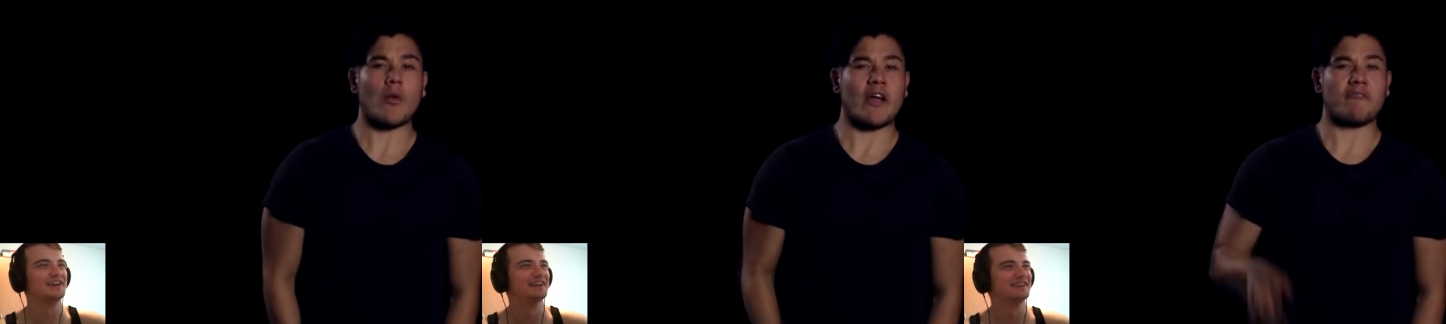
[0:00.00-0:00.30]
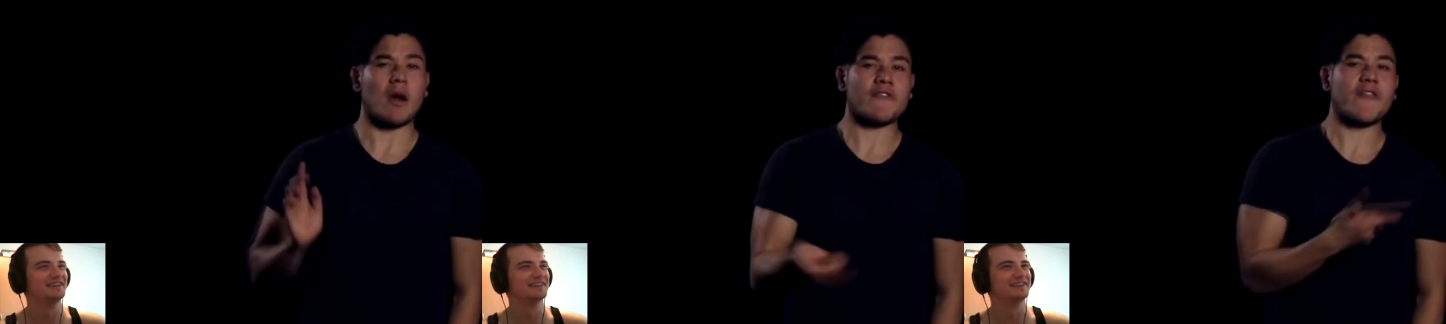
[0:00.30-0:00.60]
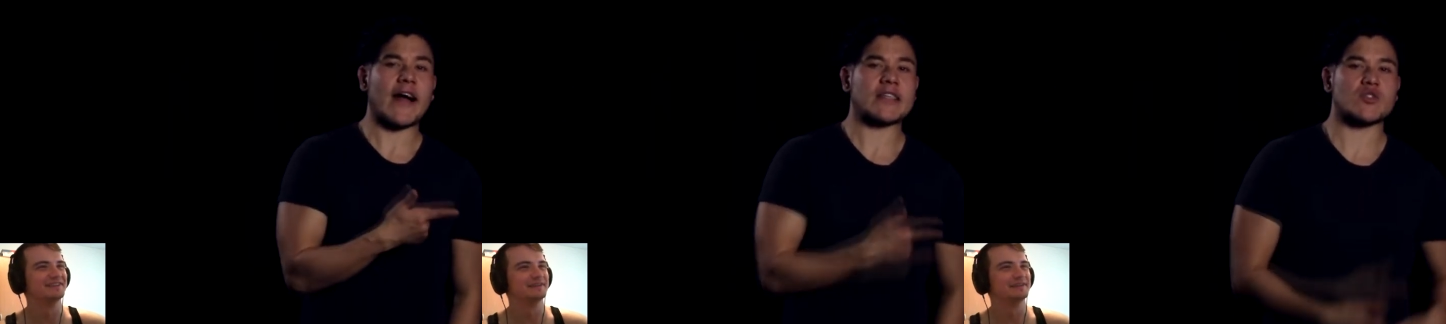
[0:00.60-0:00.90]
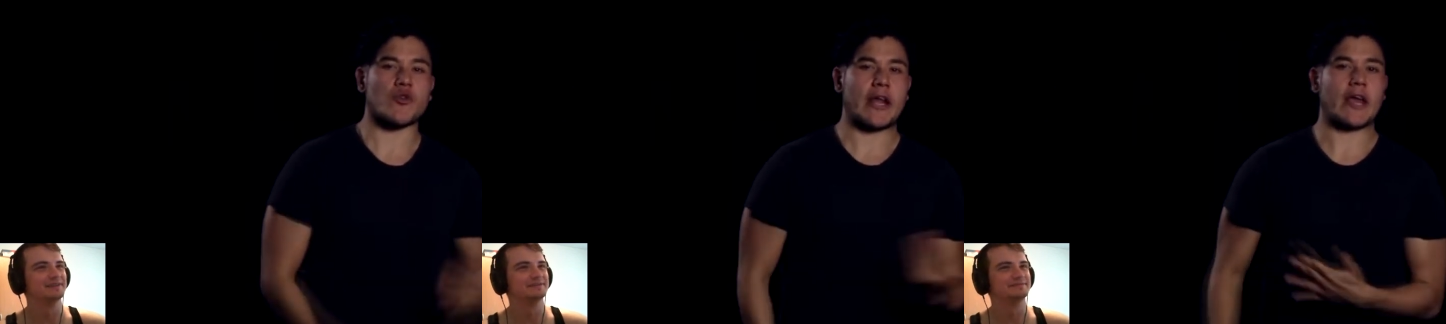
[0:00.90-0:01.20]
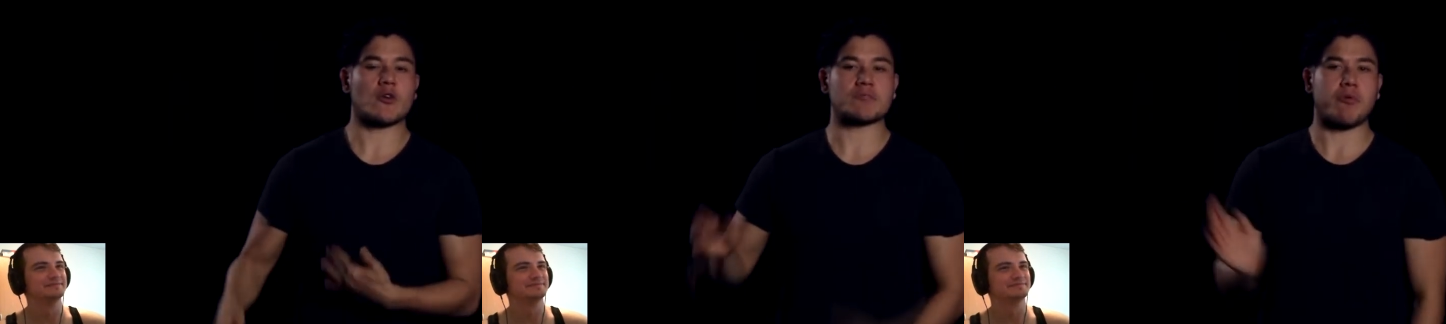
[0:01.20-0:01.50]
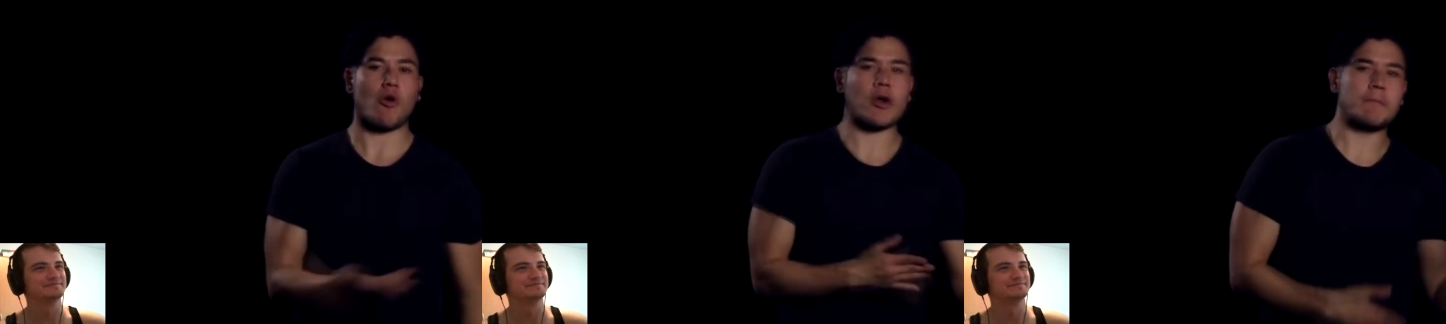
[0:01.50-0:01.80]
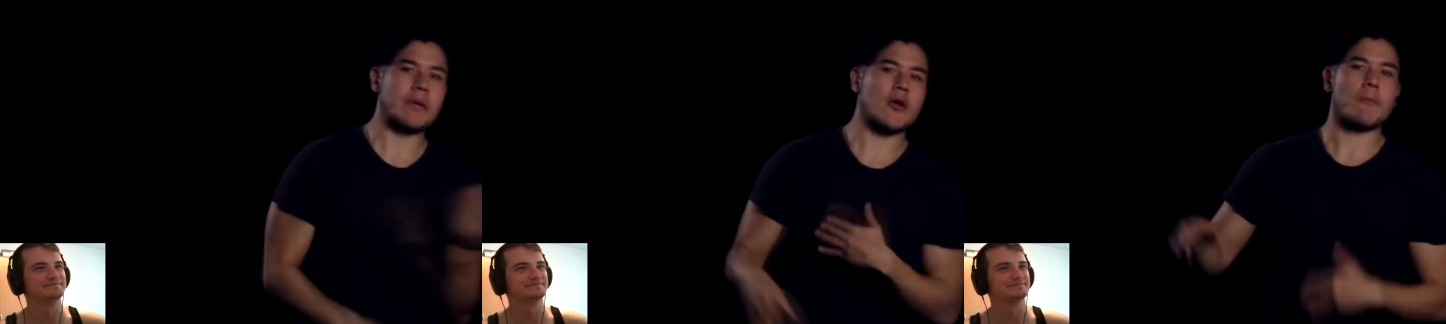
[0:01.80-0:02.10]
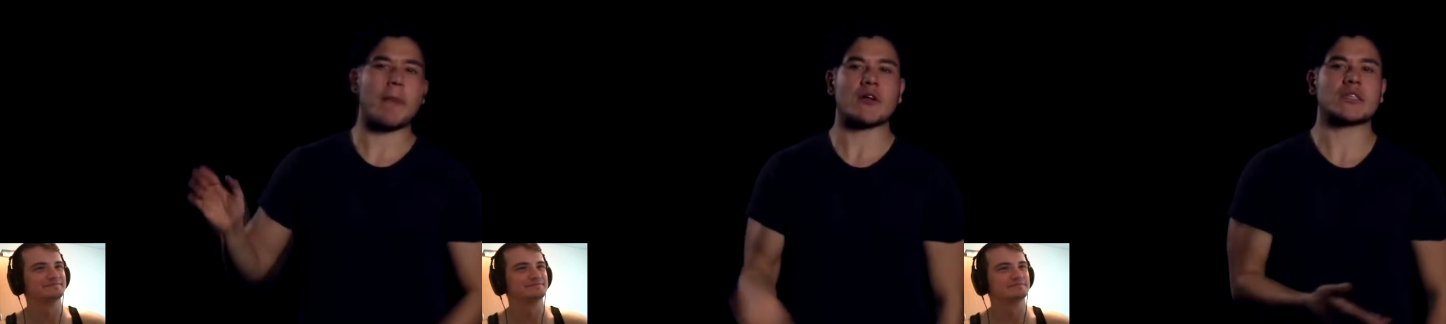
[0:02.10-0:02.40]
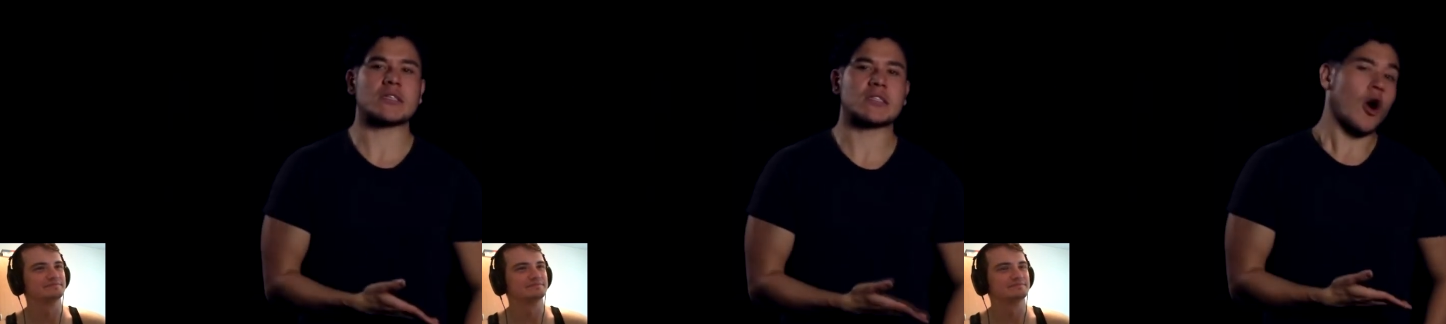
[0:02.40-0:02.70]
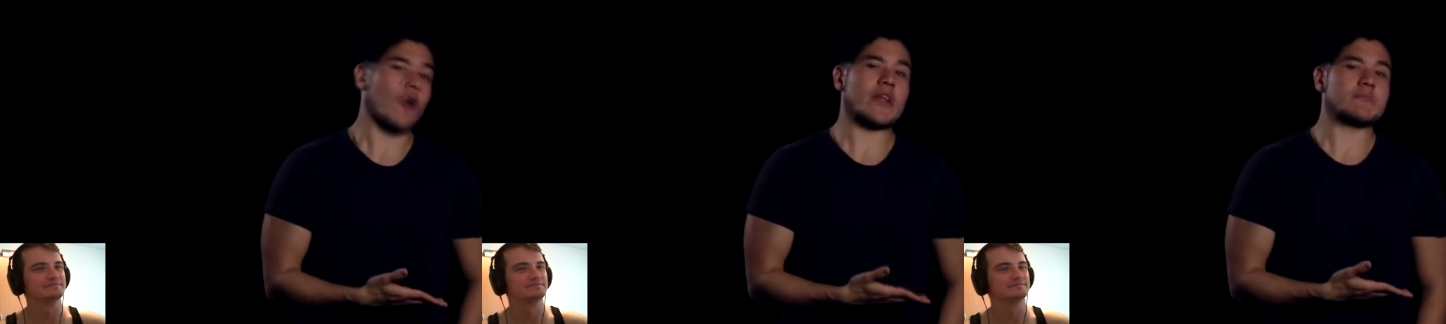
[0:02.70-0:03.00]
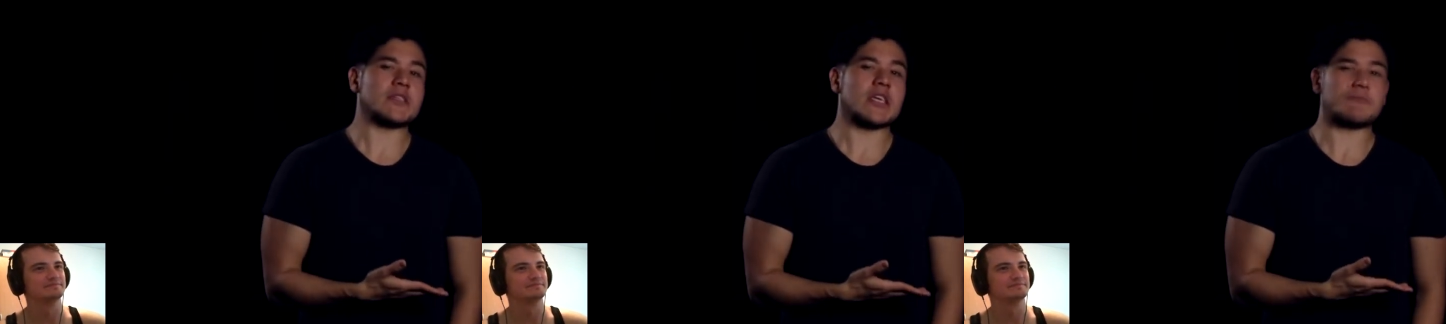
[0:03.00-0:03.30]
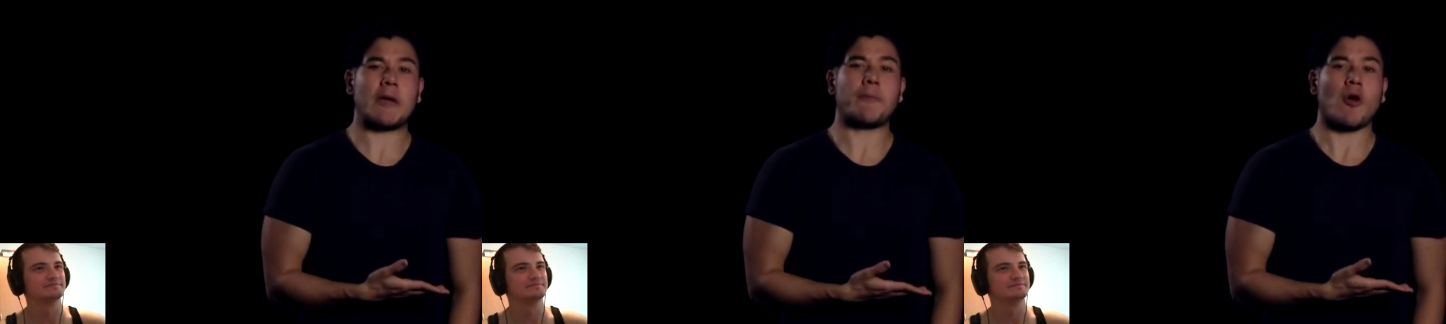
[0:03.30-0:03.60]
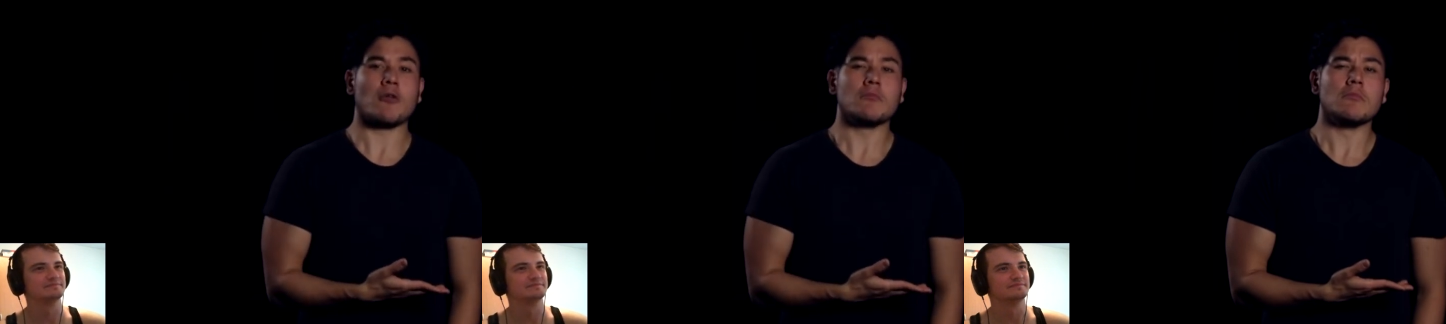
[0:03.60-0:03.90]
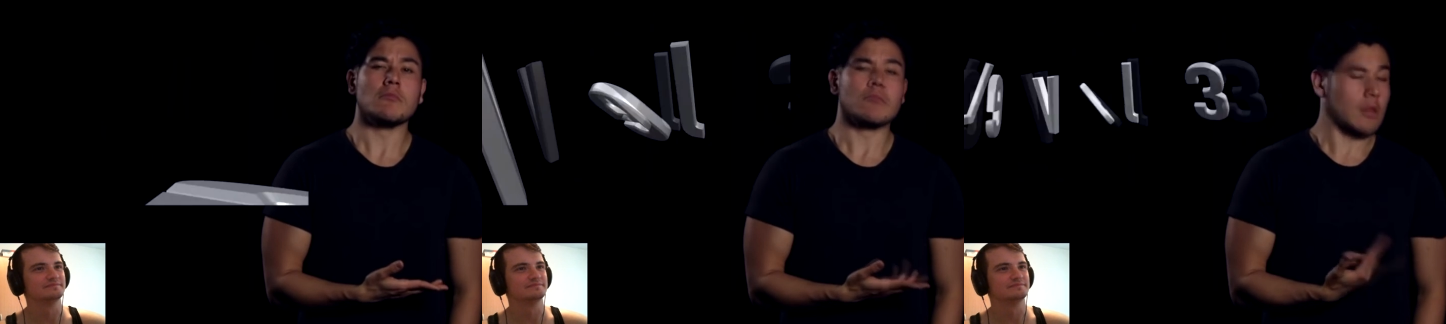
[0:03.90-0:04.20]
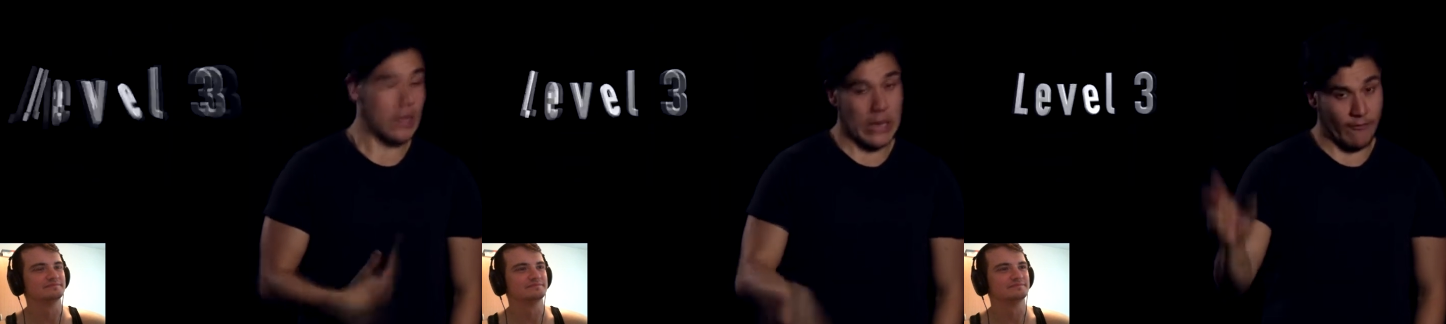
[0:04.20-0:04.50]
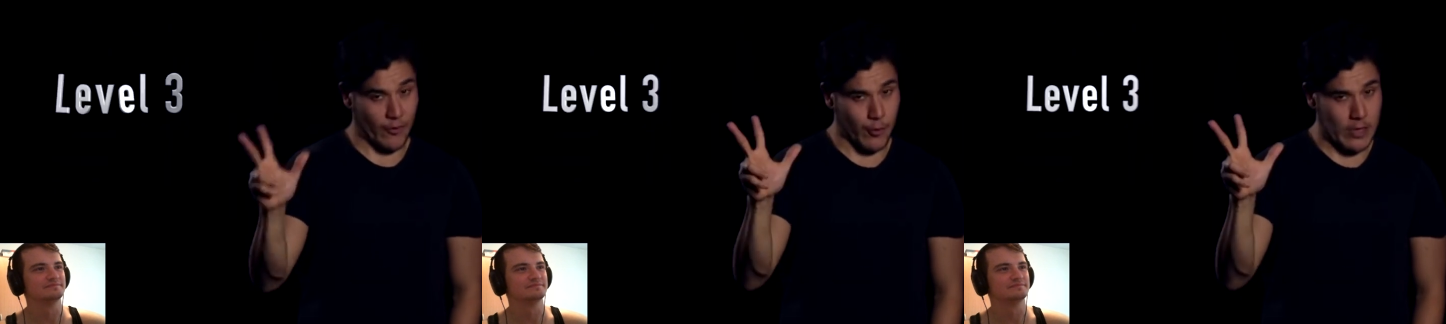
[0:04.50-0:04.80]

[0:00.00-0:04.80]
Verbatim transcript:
Speaker 1: well, we have mudflats, tornadoes, pork, beer, mountains. All that's missing is people. Level